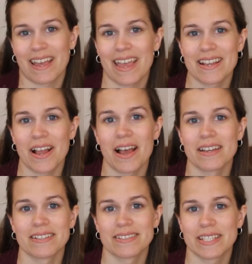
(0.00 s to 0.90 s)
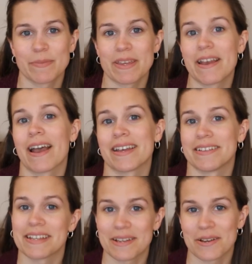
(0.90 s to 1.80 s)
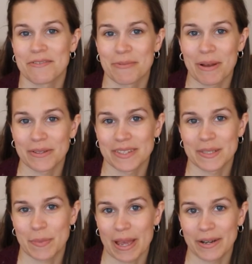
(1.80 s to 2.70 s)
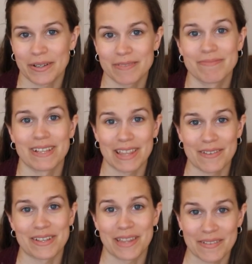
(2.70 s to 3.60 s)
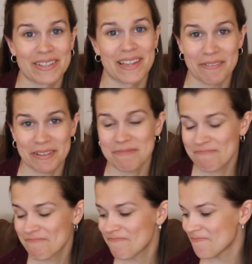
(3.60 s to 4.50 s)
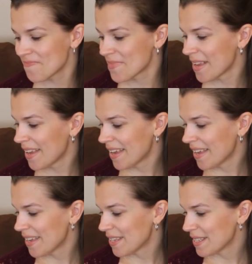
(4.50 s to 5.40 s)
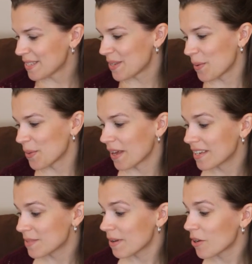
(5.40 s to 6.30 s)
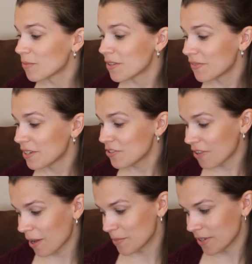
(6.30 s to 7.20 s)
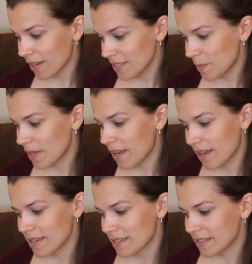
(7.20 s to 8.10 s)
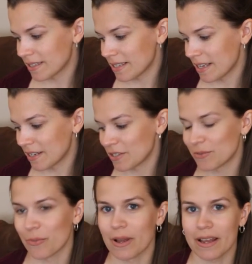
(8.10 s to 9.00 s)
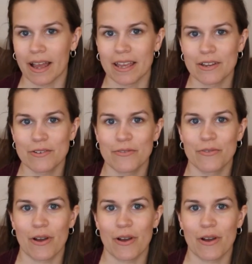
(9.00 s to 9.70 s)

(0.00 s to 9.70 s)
cannot speak highly enough about this pattern. Love it, love it, love it. So that is my only finished object because it is what I've